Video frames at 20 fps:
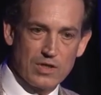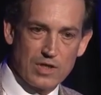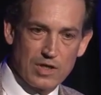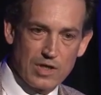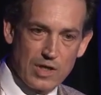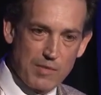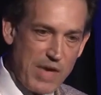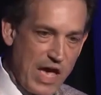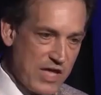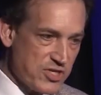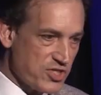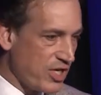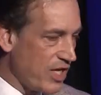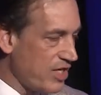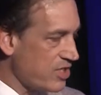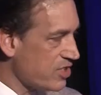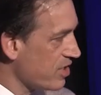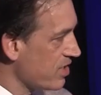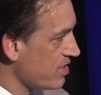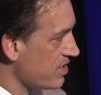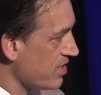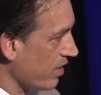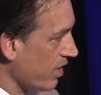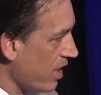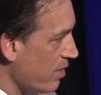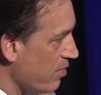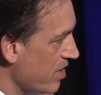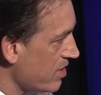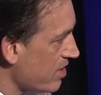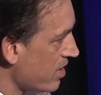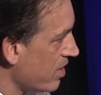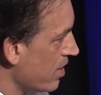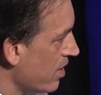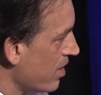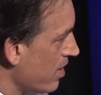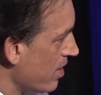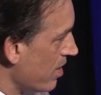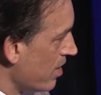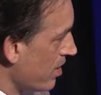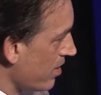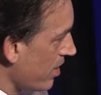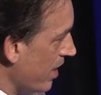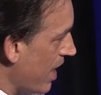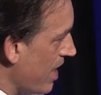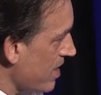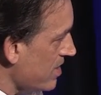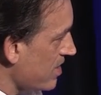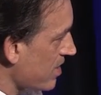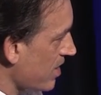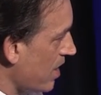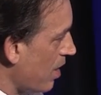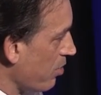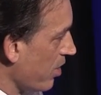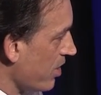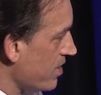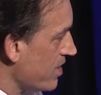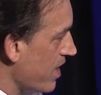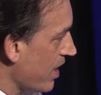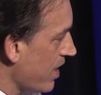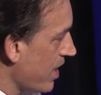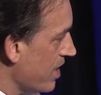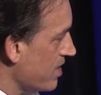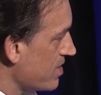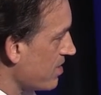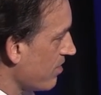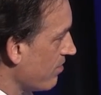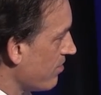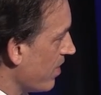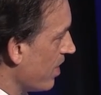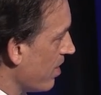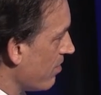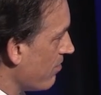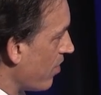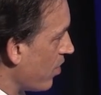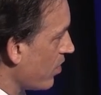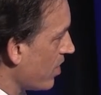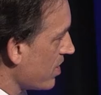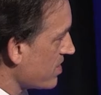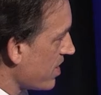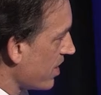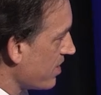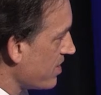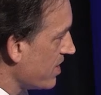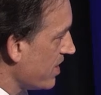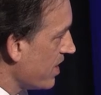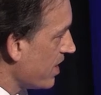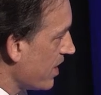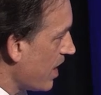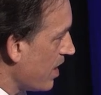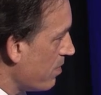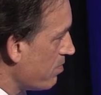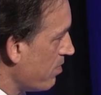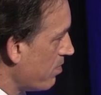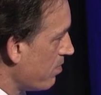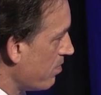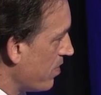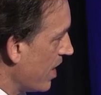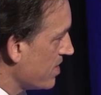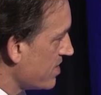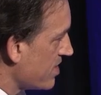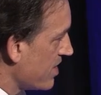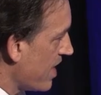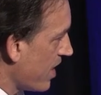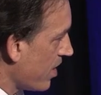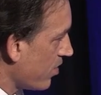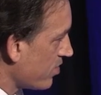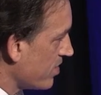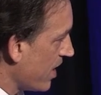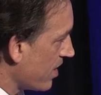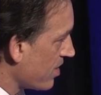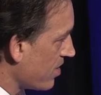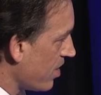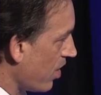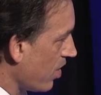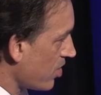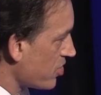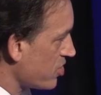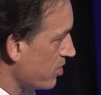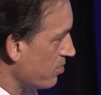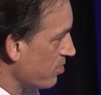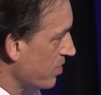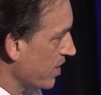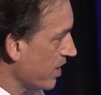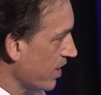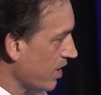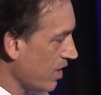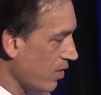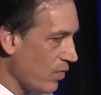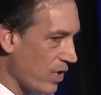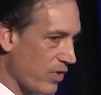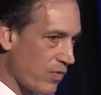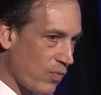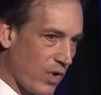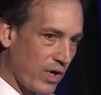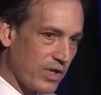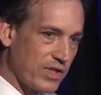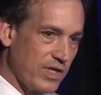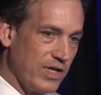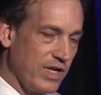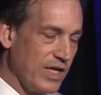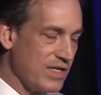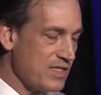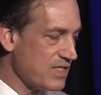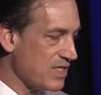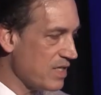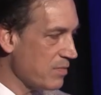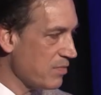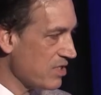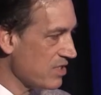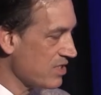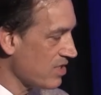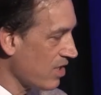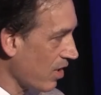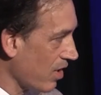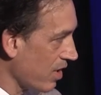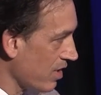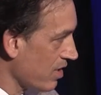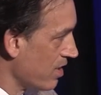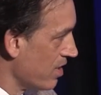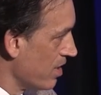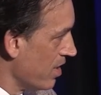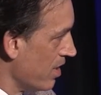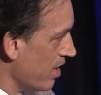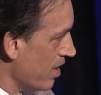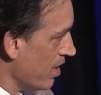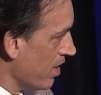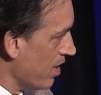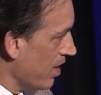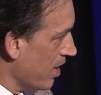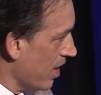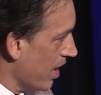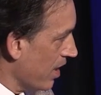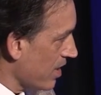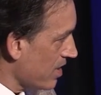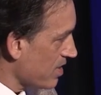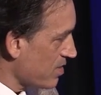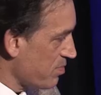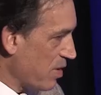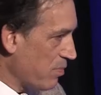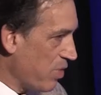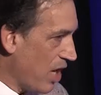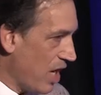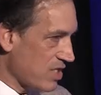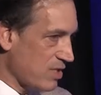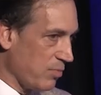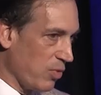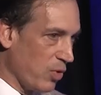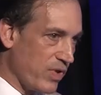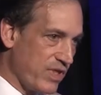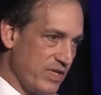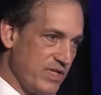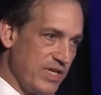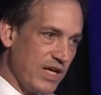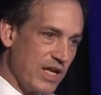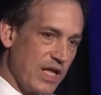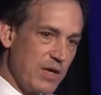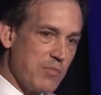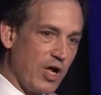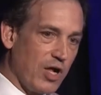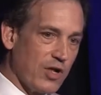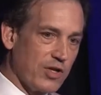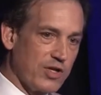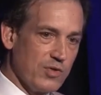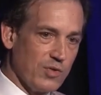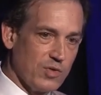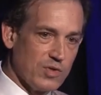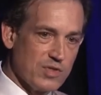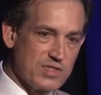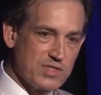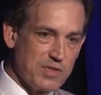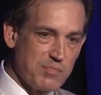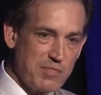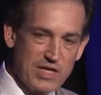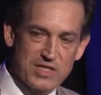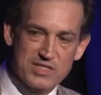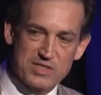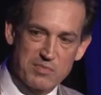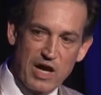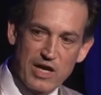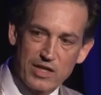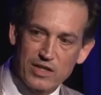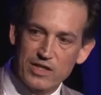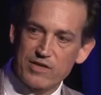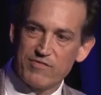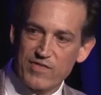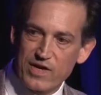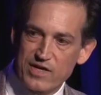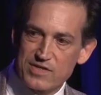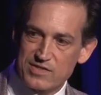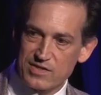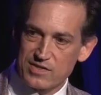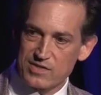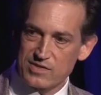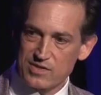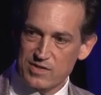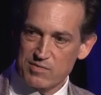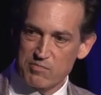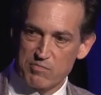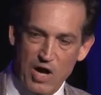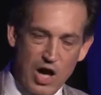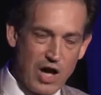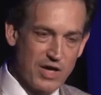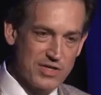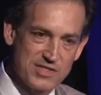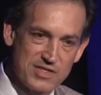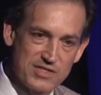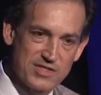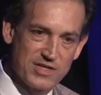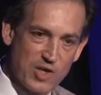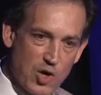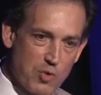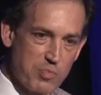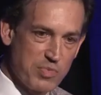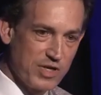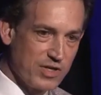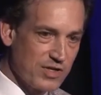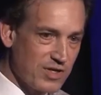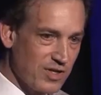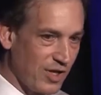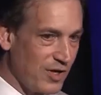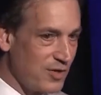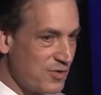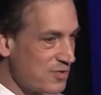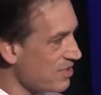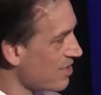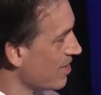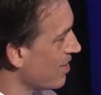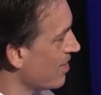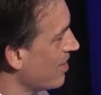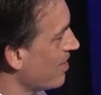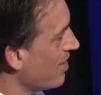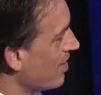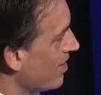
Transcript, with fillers: uh, imagination is the limit. The last couple of decades of uh, focus on DNA based nanotechnology, beginning with work that Ned Seeman started, and it's been possible with DNA molecules to make smiley faces and boxes that open and close.